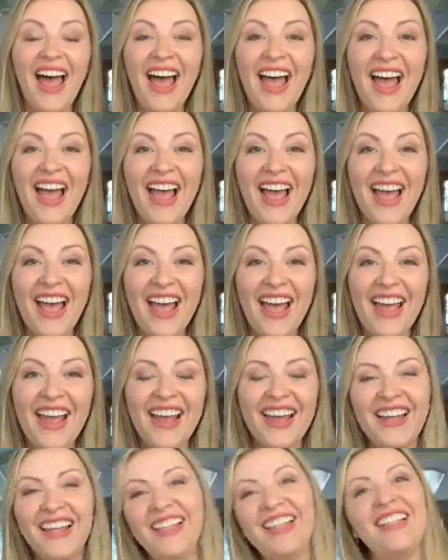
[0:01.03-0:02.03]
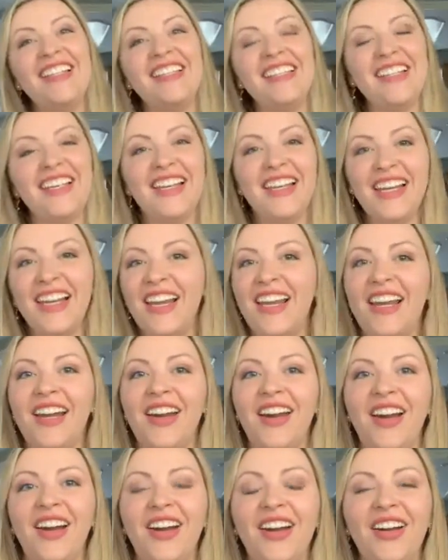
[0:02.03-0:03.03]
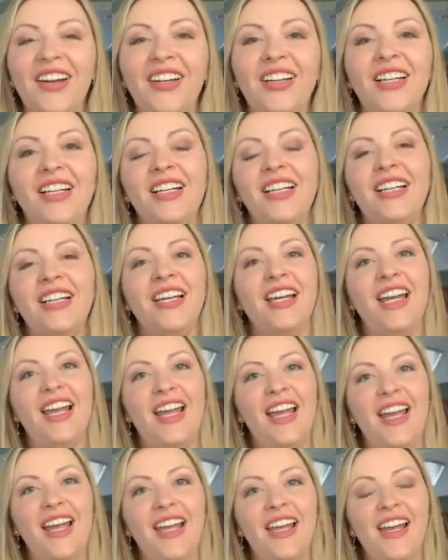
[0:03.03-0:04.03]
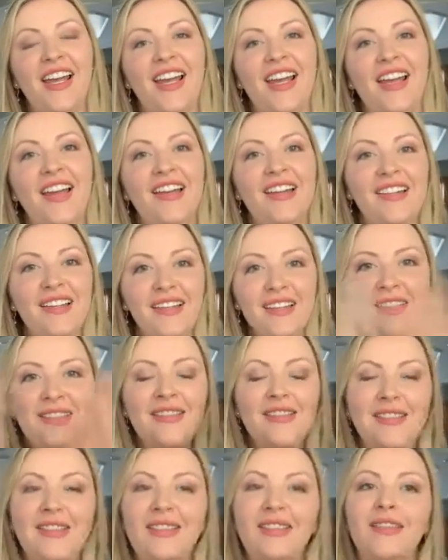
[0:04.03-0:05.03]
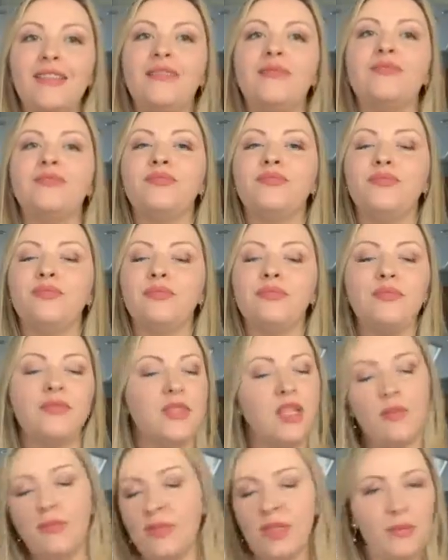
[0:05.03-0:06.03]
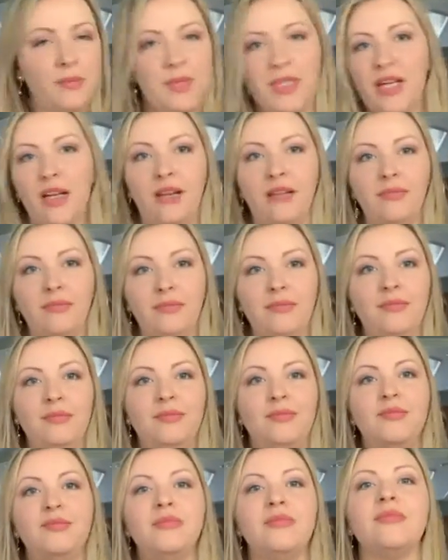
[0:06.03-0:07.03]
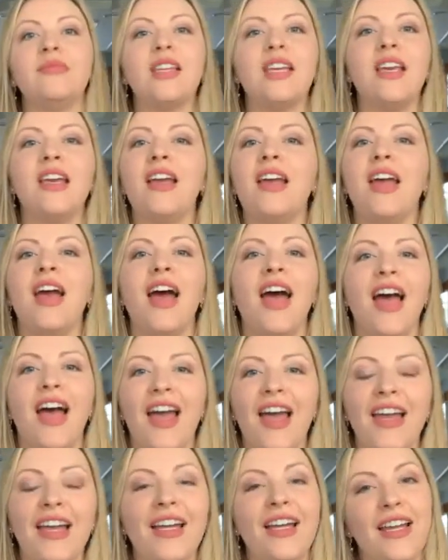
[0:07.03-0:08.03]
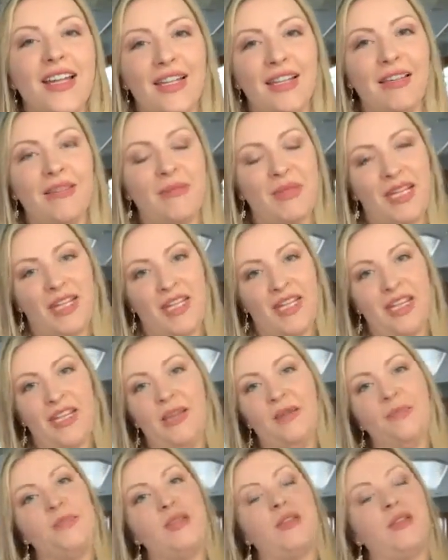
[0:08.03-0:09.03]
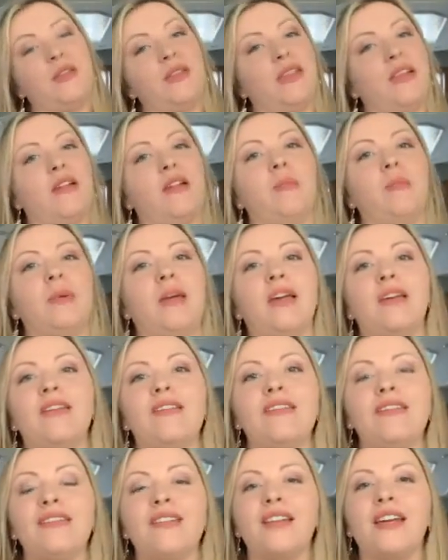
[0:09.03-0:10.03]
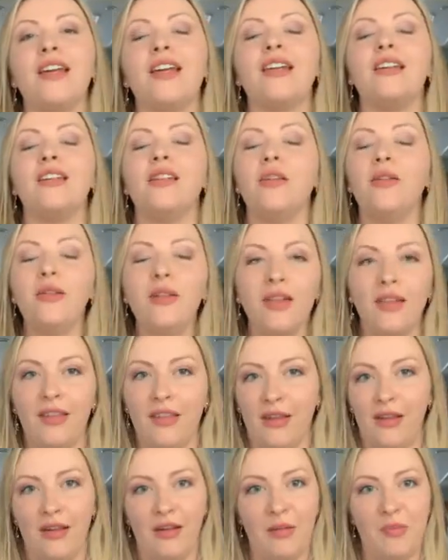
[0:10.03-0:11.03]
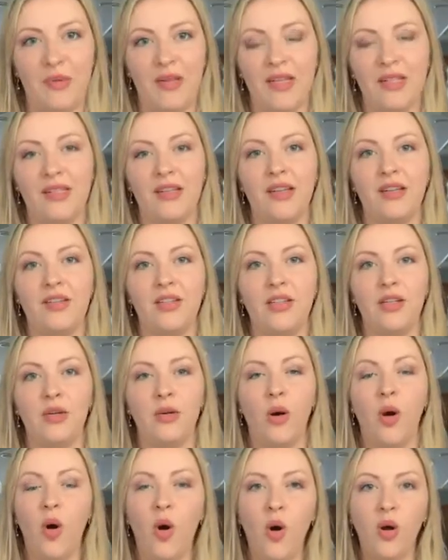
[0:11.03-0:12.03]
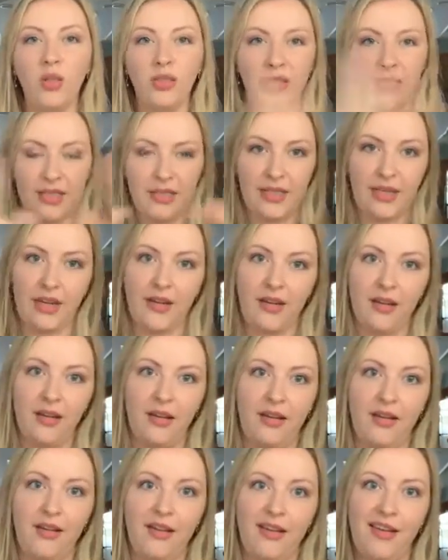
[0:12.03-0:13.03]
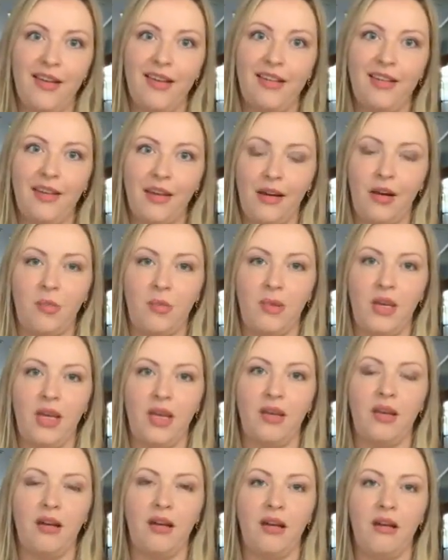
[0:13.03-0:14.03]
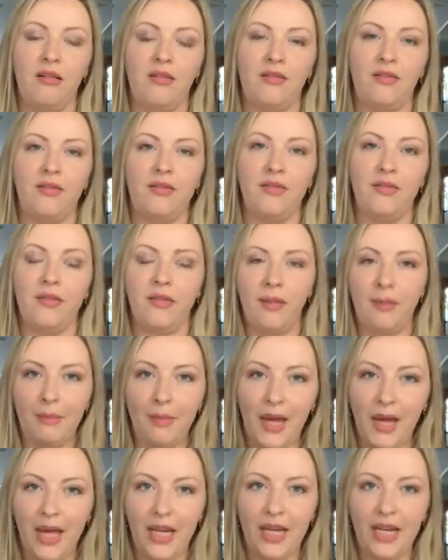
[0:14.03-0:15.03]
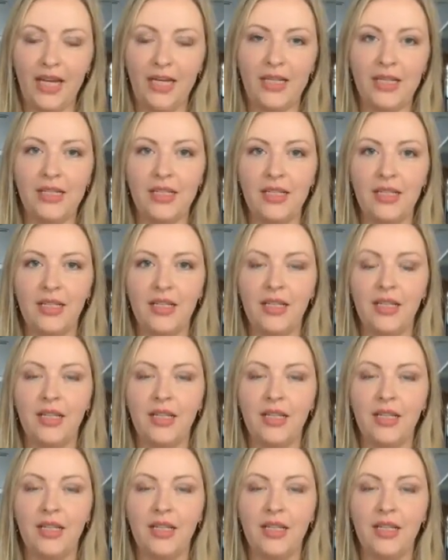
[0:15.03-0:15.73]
Hi, Izzy here, and dum dum dum. I am a hypnotherapist, a yoga therapist. I do holistic therapy of the mind,